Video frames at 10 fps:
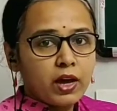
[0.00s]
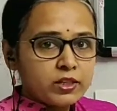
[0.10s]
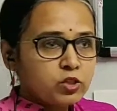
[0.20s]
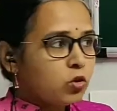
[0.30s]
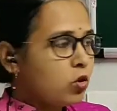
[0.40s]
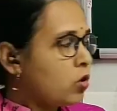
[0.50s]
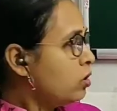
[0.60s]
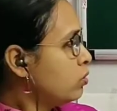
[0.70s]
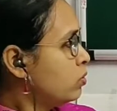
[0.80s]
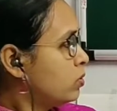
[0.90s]
As you
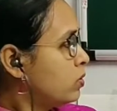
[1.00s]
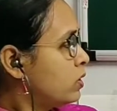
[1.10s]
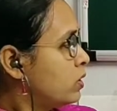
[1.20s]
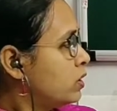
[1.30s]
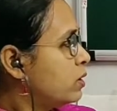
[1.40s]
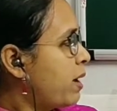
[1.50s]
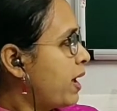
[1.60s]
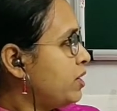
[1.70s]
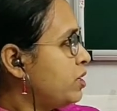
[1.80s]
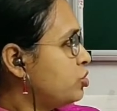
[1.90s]
all know, the
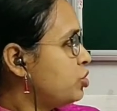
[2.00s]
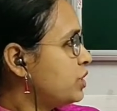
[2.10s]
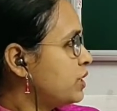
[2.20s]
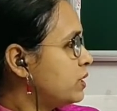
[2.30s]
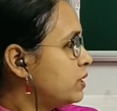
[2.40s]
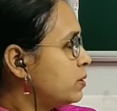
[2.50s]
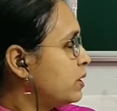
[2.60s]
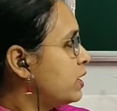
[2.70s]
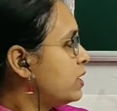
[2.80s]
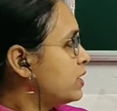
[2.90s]
banyan tree
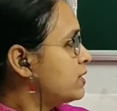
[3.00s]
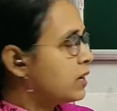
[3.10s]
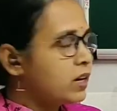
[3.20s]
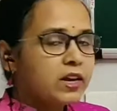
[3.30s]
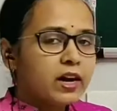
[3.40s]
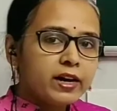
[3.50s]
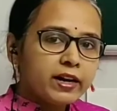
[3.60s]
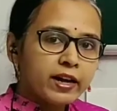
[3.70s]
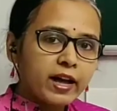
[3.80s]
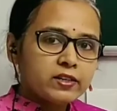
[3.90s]
is
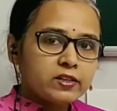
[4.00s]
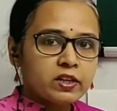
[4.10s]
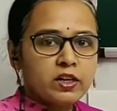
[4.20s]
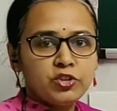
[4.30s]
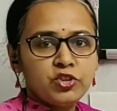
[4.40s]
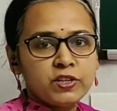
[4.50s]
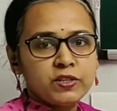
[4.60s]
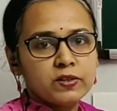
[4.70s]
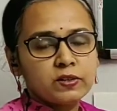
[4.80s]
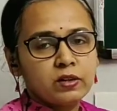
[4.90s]
regarded as
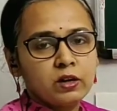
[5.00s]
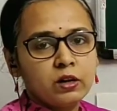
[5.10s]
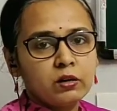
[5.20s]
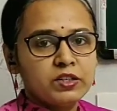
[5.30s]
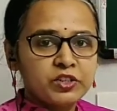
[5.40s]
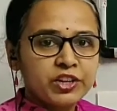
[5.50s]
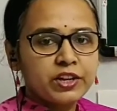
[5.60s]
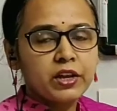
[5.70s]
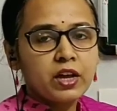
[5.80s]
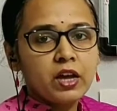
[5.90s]
religious
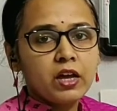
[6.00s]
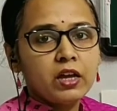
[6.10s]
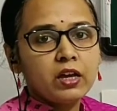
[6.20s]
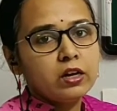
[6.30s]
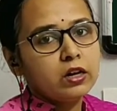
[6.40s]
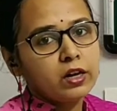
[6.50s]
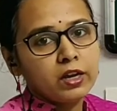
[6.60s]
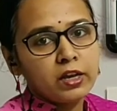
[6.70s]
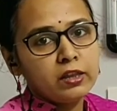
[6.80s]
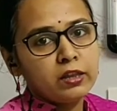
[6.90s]
tree
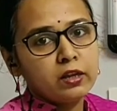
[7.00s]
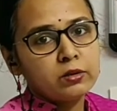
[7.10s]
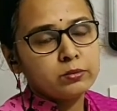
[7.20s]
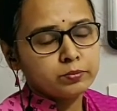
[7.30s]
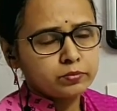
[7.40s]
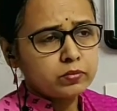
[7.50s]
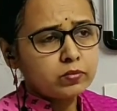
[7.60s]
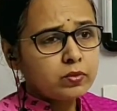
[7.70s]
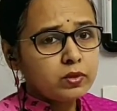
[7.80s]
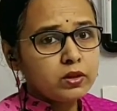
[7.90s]
in
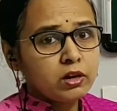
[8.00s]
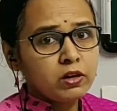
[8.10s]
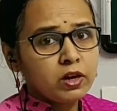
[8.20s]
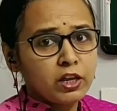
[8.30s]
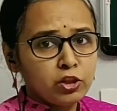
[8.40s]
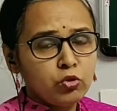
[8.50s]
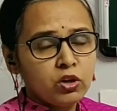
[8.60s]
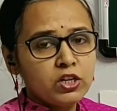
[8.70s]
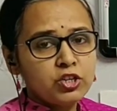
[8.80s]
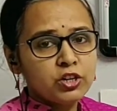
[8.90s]
our Hindu
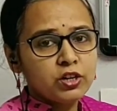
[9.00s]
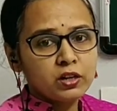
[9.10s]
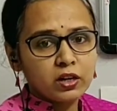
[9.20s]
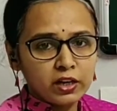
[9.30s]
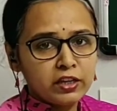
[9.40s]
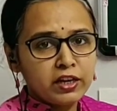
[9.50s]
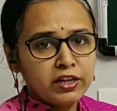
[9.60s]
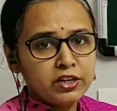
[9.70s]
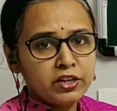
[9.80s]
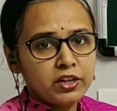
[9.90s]
culture. In
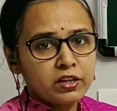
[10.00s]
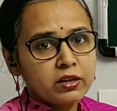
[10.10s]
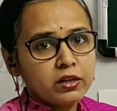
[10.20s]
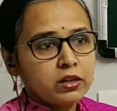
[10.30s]
India,